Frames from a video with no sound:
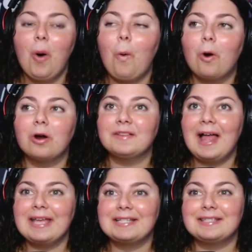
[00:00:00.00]
Or
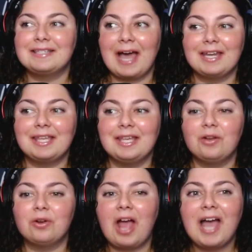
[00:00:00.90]
like staticky
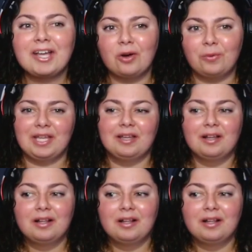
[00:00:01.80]
or echoey.